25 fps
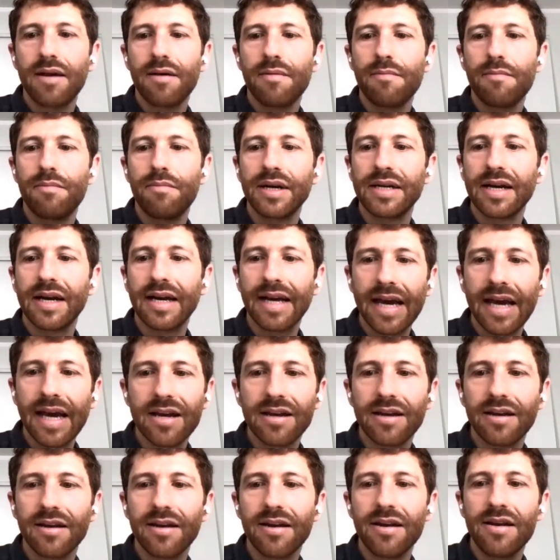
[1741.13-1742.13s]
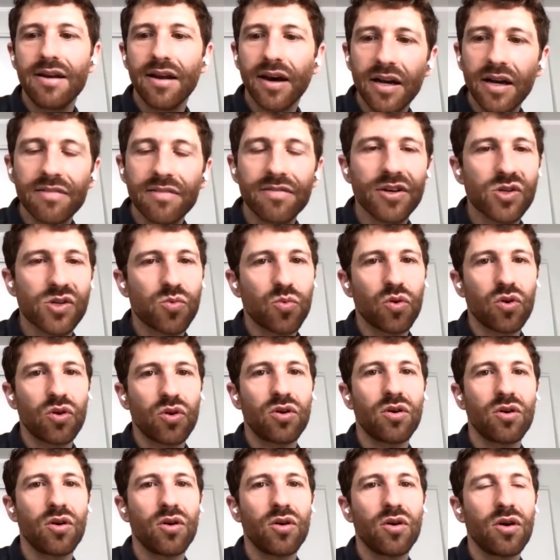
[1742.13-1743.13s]
But again, none of us
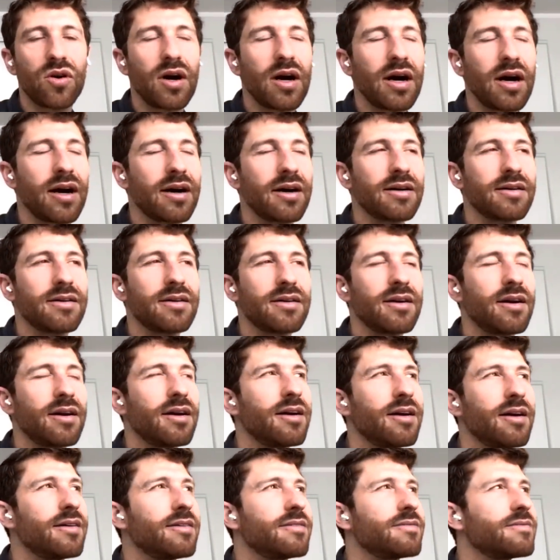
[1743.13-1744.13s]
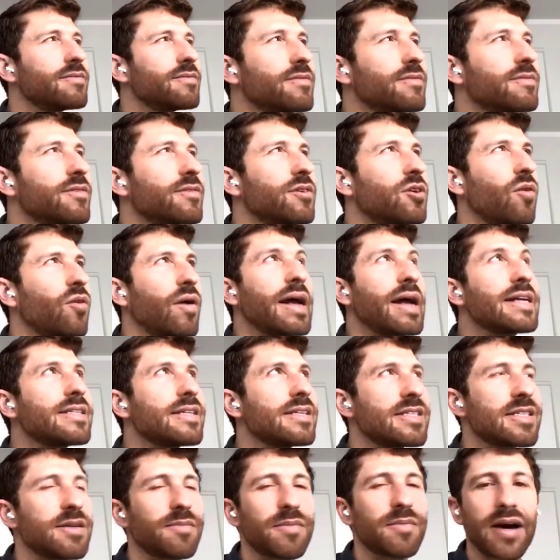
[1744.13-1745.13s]
were uh, uh
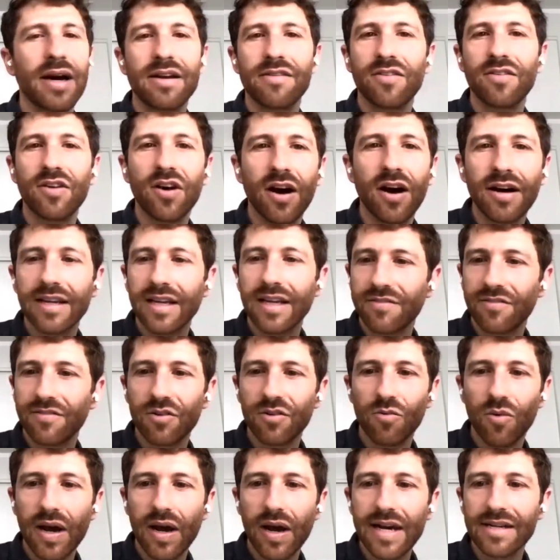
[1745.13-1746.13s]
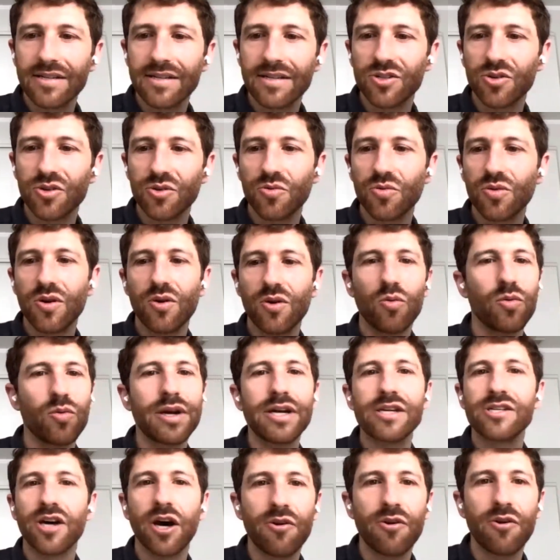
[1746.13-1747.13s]
granted some kind of God given right to
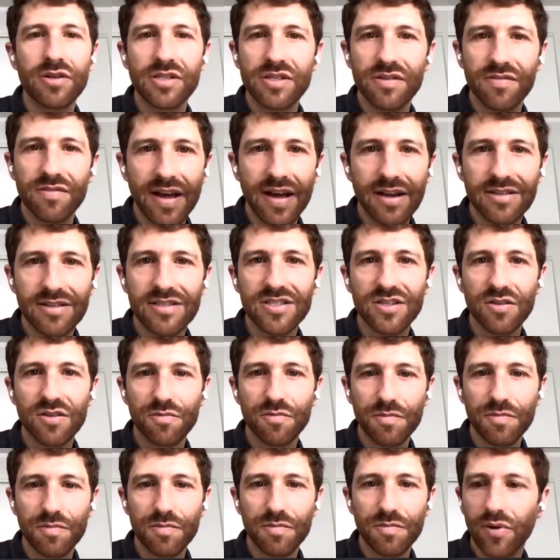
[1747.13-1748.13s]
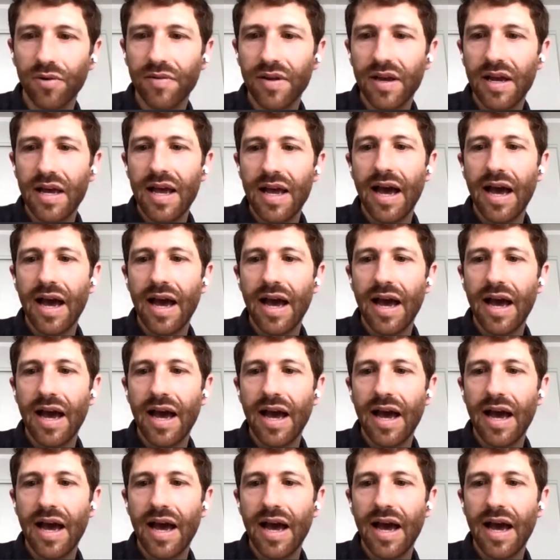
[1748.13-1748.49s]
reach hundreds of thousands of people.